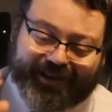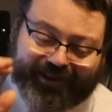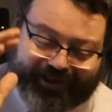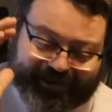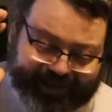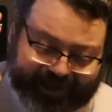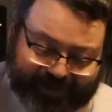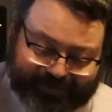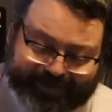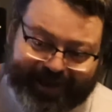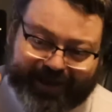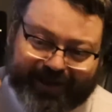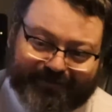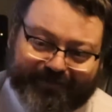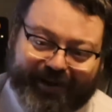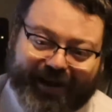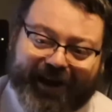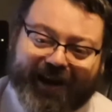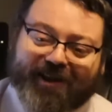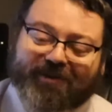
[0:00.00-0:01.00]
Keep that in
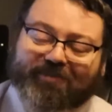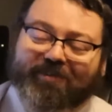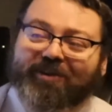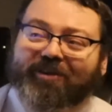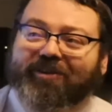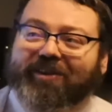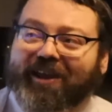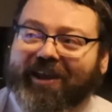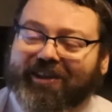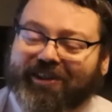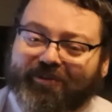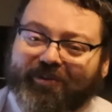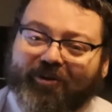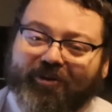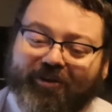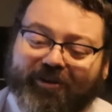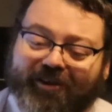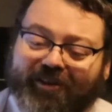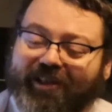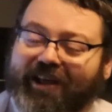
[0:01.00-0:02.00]
mind when looking at the
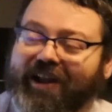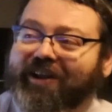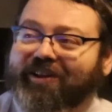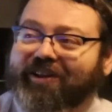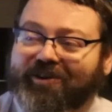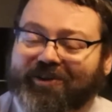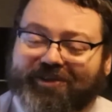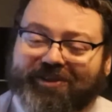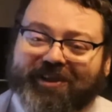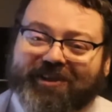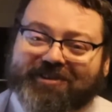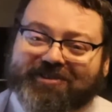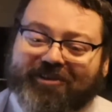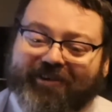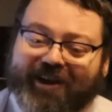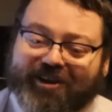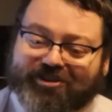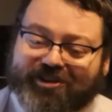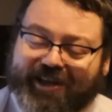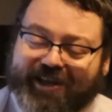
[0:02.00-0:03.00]
world. A lot of good things
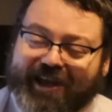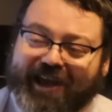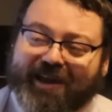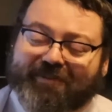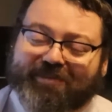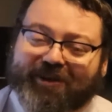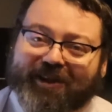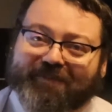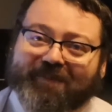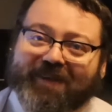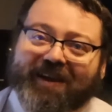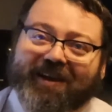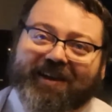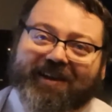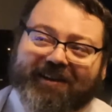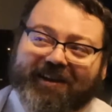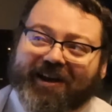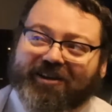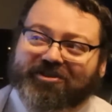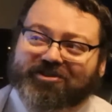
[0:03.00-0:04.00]
are actually happening,
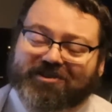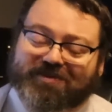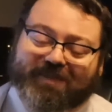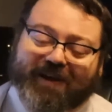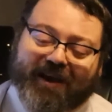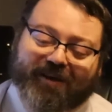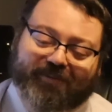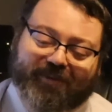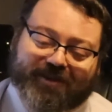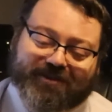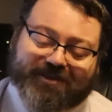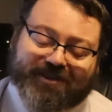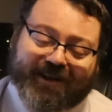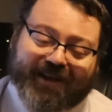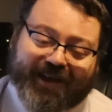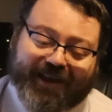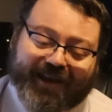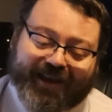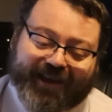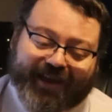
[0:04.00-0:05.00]
not just bad ones.
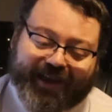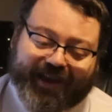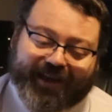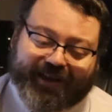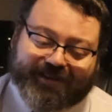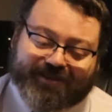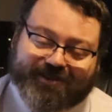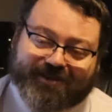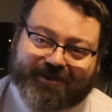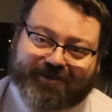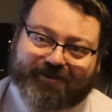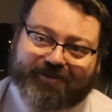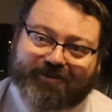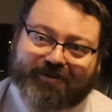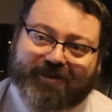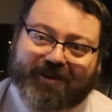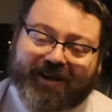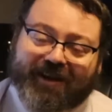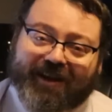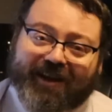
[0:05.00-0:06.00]
And
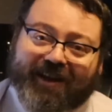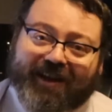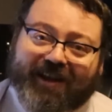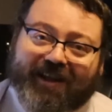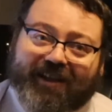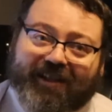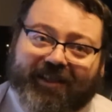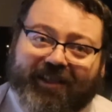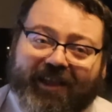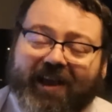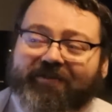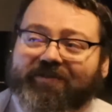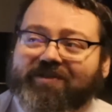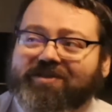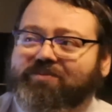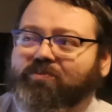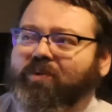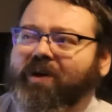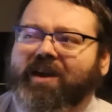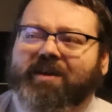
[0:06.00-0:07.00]
two, life
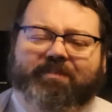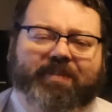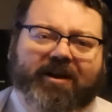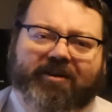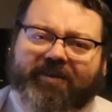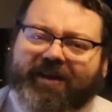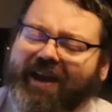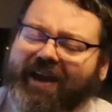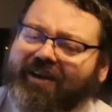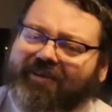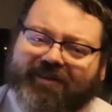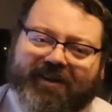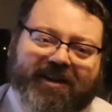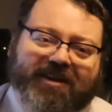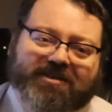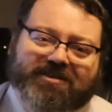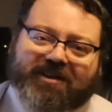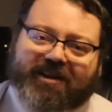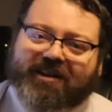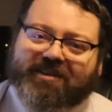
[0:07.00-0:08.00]
is way better
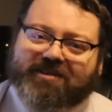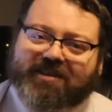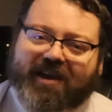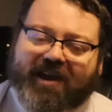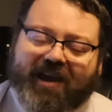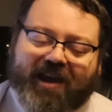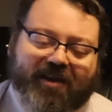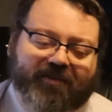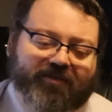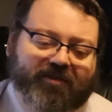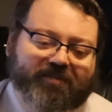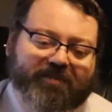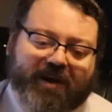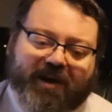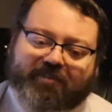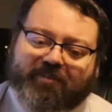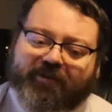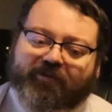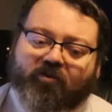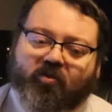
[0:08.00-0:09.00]
nowadays than has ever
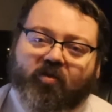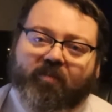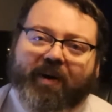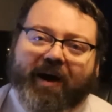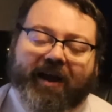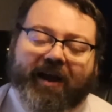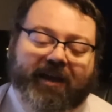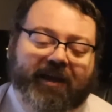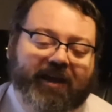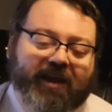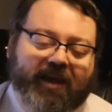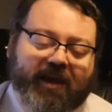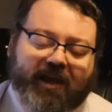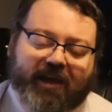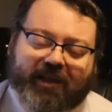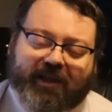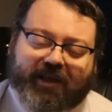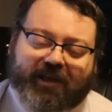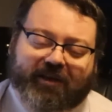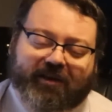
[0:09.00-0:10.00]
been before by
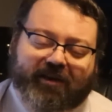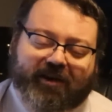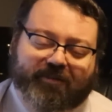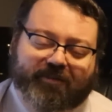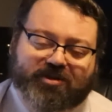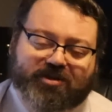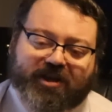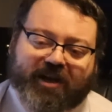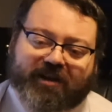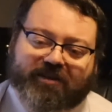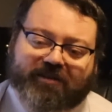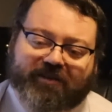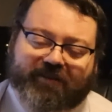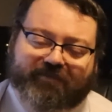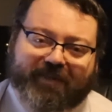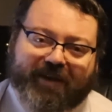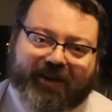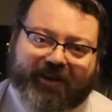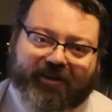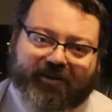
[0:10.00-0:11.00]
any
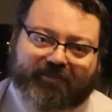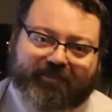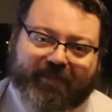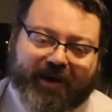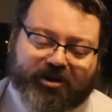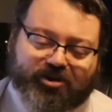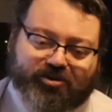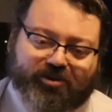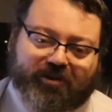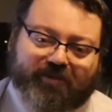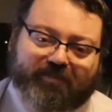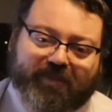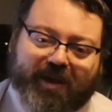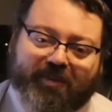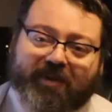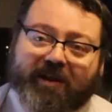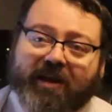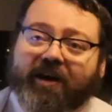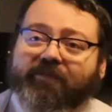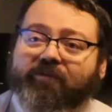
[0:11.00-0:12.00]
objective, measure.
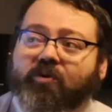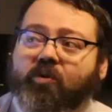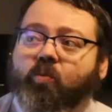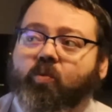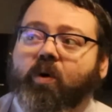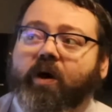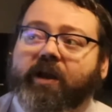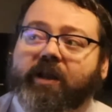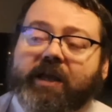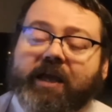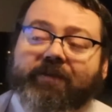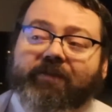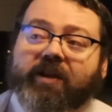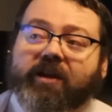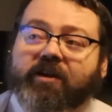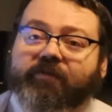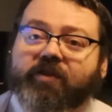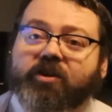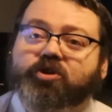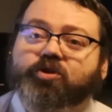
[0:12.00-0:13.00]
Maybe not for one given
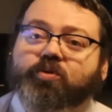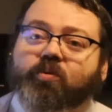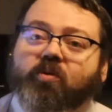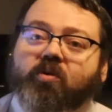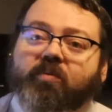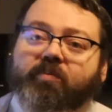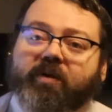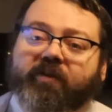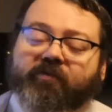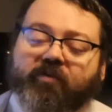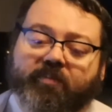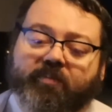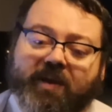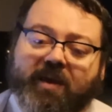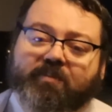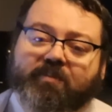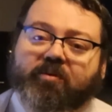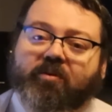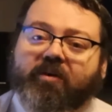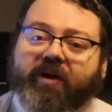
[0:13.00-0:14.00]
individual, but for
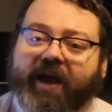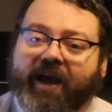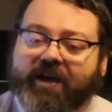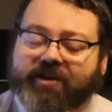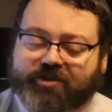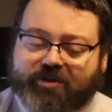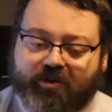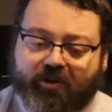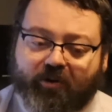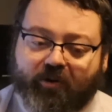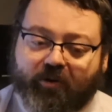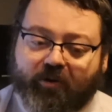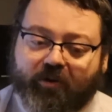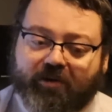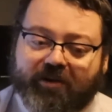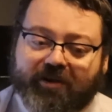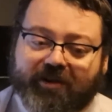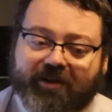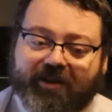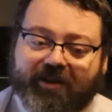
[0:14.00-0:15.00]
people as a whole.